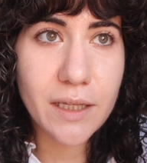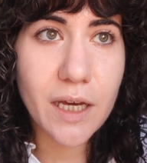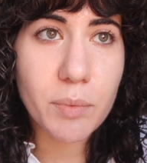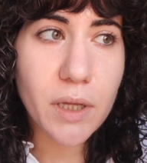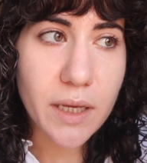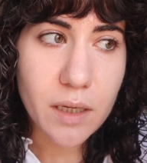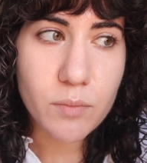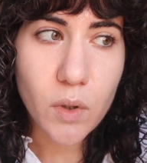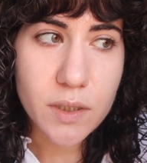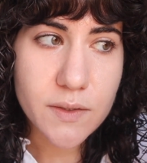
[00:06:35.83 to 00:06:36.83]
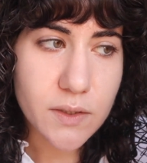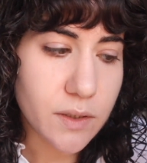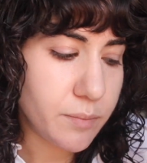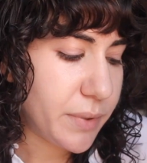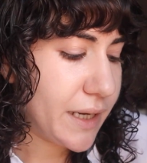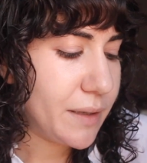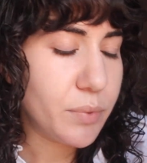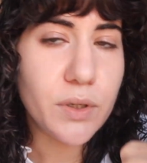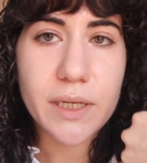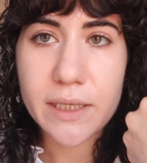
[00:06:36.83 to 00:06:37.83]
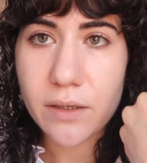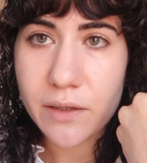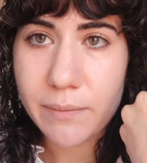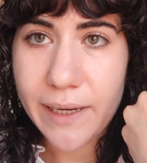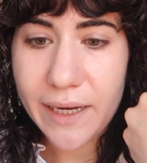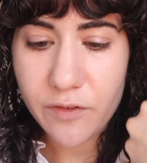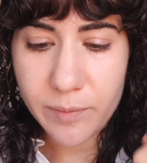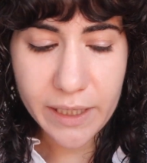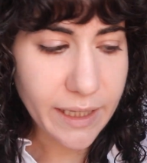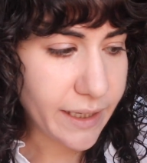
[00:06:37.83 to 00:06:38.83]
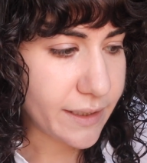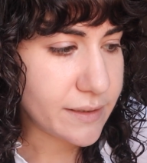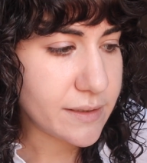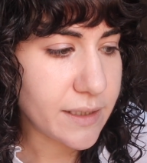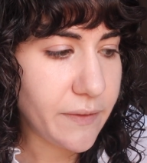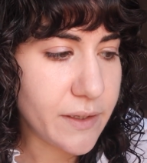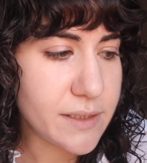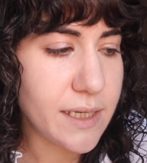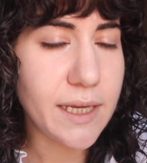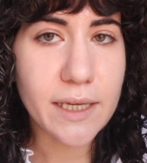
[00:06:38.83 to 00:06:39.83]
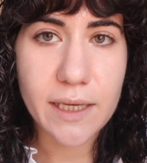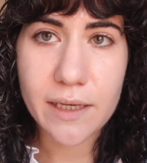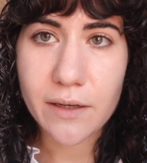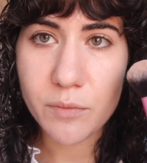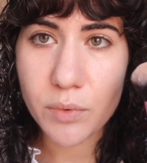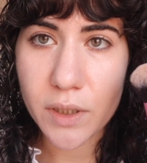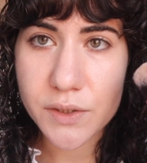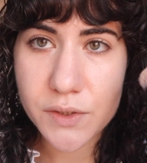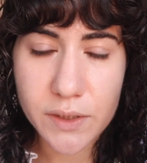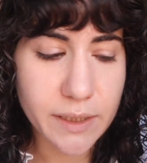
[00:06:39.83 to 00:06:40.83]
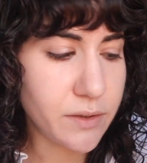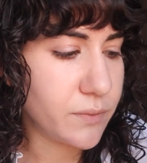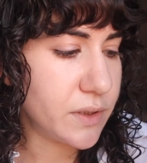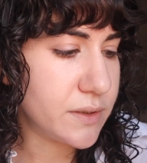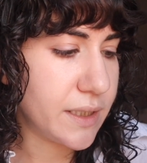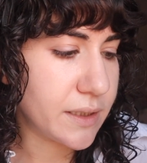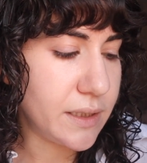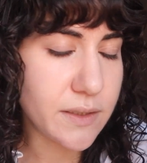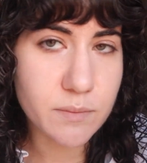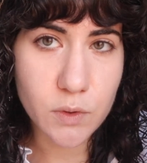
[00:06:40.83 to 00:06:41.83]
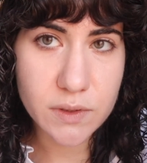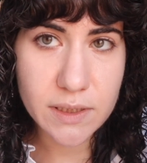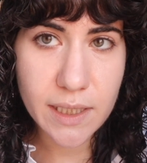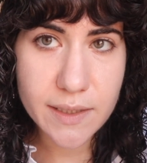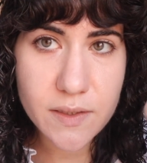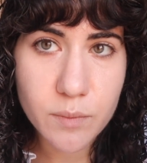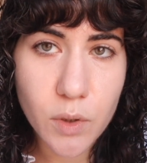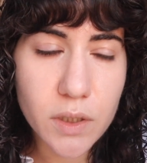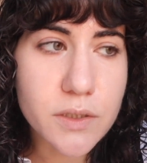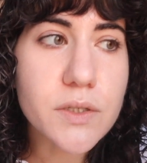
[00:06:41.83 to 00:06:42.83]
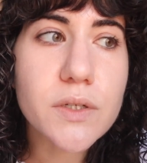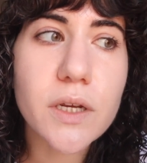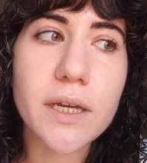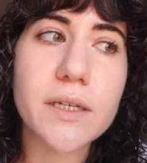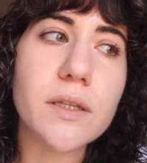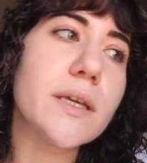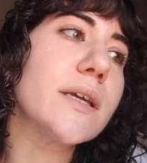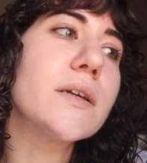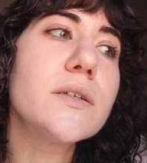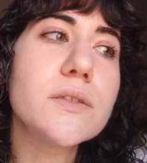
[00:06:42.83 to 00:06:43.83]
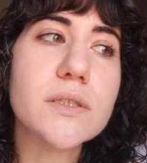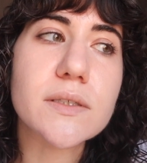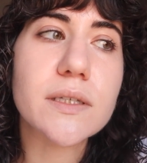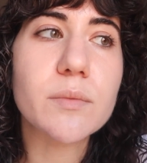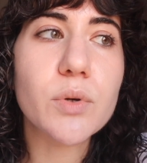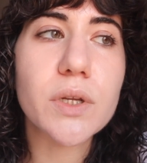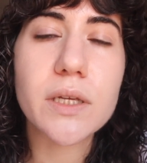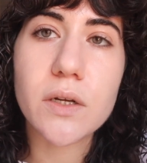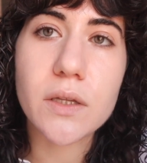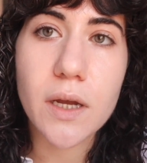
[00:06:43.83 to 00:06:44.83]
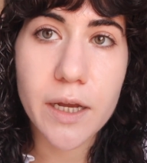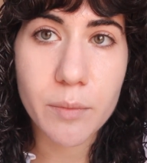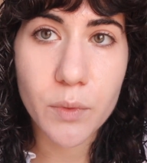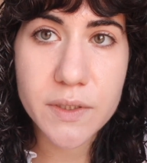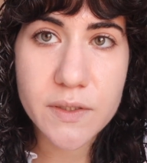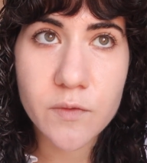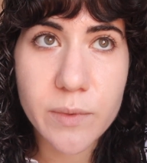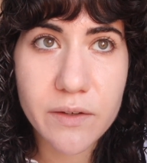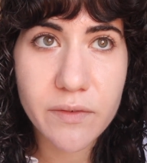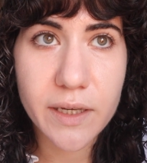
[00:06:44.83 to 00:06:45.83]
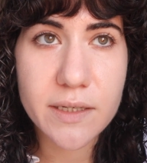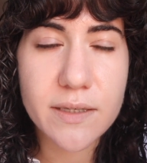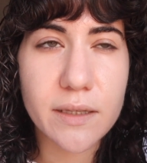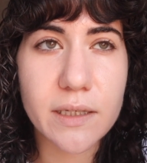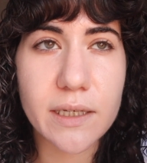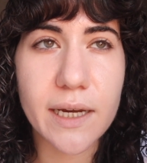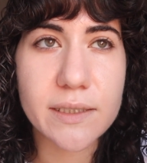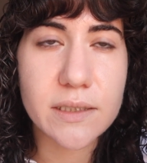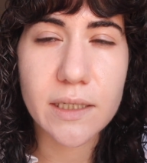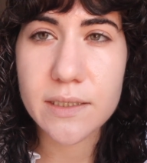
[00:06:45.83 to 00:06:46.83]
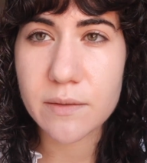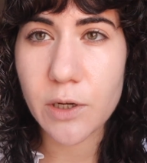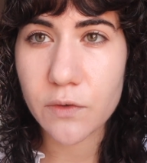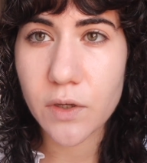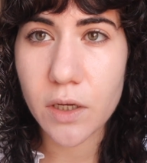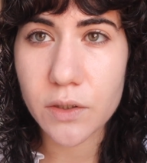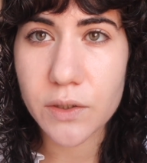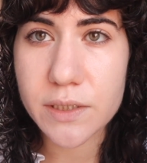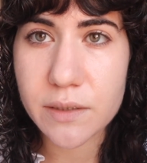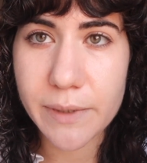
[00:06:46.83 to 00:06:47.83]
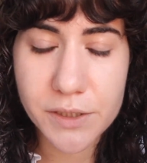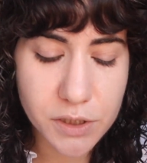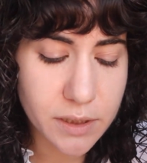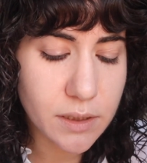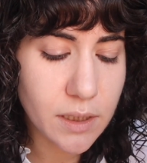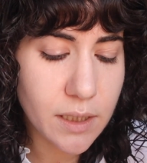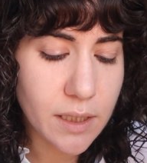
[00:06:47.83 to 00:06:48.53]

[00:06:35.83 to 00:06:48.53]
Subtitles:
applying bronzer by putting it on the back of my hand and then taking a brush, like the Real Techniques multitask brush, and like just like putting it on the high points of my face. I think it adds a nice amount of color and dimension.